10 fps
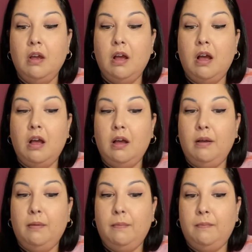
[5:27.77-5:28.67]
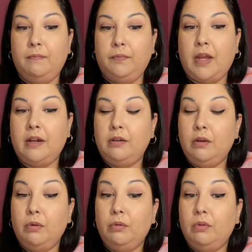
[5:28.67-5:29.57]
um, I don't
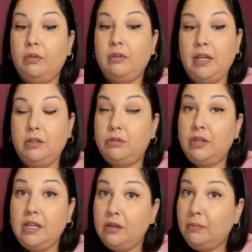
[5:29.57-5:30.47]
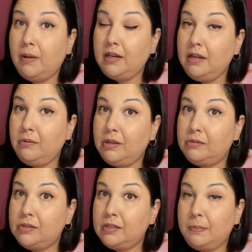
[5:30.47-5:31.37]
know, like treat your money with
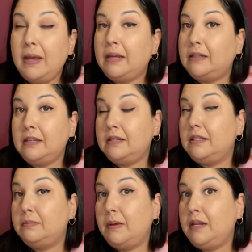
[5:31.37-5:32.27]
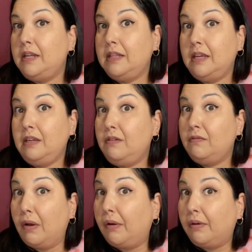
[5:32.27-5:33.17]
respect. This is money that you've
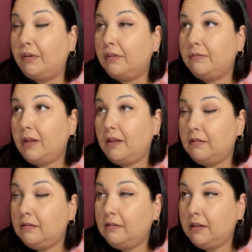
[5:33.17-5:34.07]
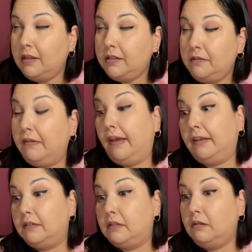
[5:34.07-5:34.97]
earned. Well, unless you
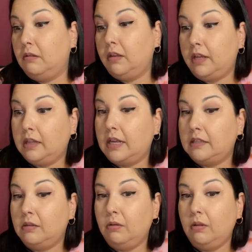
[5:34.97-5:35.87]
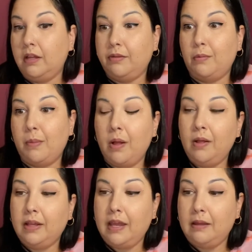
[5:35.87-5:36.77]
fucking stole it. That's a whole other ball
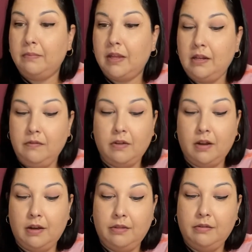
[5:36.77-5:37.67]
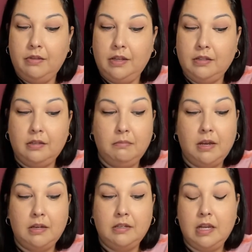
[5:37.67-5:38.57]
game. Then you've got other things to
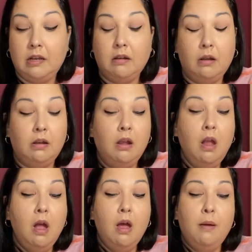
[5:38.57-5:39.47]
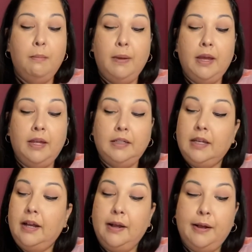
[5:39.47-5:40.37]
meditate on. But
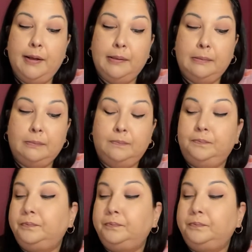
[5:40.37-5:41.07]
um